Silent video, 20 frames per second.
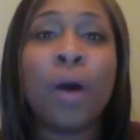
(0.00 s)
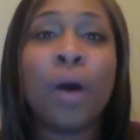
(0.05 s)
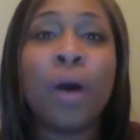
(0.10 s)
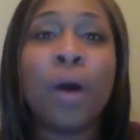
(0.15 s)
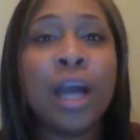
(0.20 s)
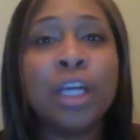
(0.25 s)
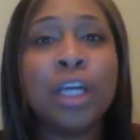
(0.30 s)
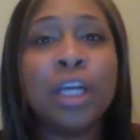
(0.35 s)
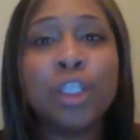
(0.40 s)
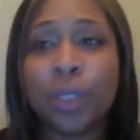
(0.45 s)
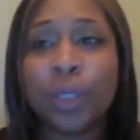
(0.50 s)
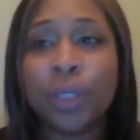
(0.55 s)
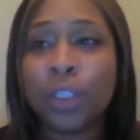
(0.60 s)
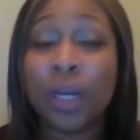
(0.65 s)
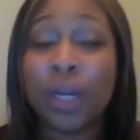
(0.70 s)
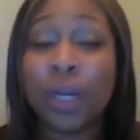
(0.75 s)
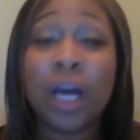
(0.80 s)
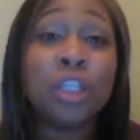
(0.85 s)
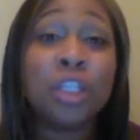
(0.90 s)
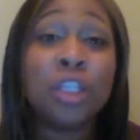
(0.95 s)
I enjoy
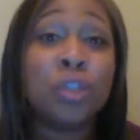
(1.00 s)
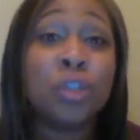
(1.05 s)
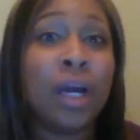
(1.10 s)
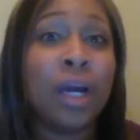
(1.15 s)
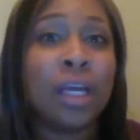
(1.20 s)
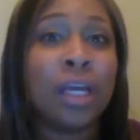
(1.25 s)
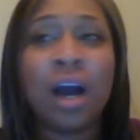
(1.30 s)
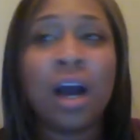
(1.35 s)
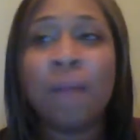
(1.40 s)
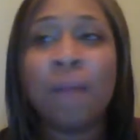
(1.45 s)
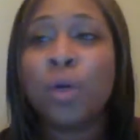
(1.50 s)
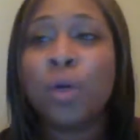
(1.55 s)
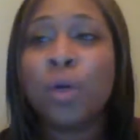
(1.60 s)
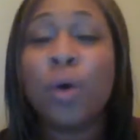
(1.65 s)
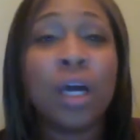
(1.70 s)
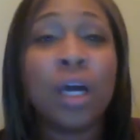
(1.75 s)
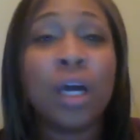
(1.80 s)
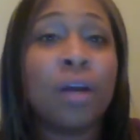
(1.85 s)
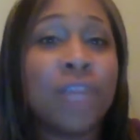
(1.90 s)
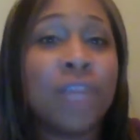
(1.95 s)
doing. I enjoy
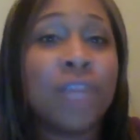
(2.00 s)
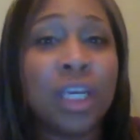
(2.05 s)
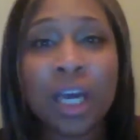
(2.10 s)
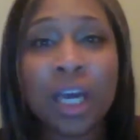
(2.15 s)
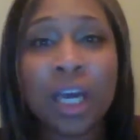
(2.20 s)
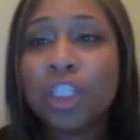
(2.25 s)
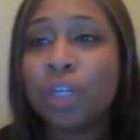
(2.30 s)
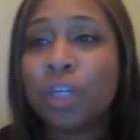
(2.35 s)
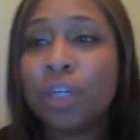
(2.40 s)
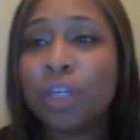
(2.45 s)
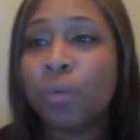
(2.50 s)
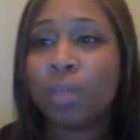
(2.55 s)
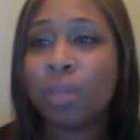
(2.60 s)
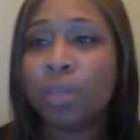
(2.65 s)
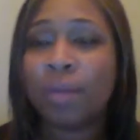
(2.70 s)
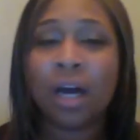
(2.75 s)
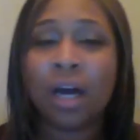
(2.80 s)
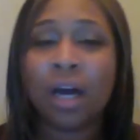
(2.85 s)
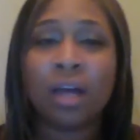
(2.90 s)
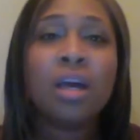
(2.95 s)
going out on vacation with
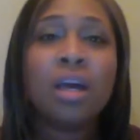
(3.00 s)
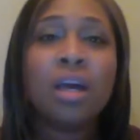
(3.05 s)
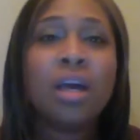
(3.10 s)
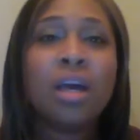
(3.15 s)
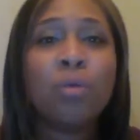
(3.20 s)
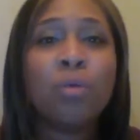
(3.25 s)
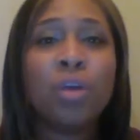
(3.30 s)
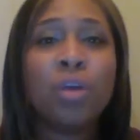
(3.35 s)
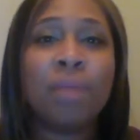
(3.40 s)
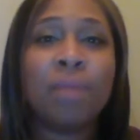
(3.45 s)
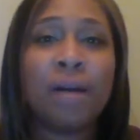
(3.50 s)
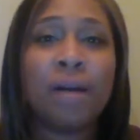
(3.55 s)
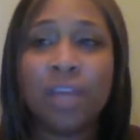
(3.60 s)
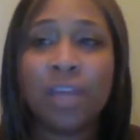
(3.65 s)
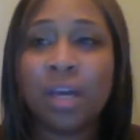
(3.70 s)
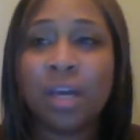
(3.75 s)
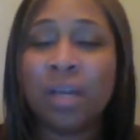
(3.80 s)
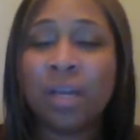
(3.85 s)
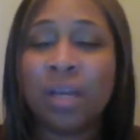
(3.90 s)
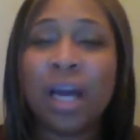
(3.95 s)
my
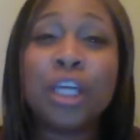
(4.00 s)
family.